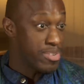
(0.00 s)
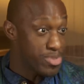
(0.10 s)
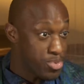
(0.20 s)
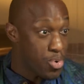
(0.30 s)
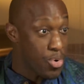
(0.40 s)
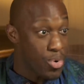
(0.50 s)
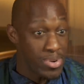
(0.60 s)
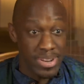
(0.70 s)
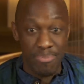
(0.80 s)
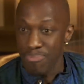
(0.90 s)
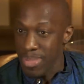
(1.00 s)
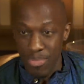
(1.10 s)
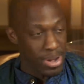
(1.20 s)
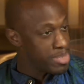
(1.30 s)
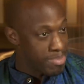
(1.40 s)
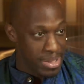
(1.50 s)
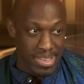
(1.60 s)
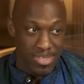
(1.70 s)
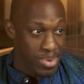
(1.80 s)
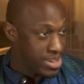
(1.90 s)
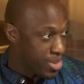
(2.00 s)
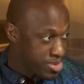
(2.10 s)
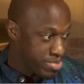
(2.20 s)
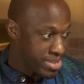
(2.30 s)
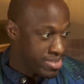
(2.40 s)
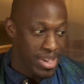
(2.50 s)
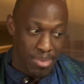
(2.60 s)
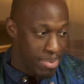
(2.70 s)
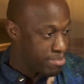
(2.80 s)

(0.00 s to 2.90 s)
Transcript: after the war and work on the buses and work in hospitals. My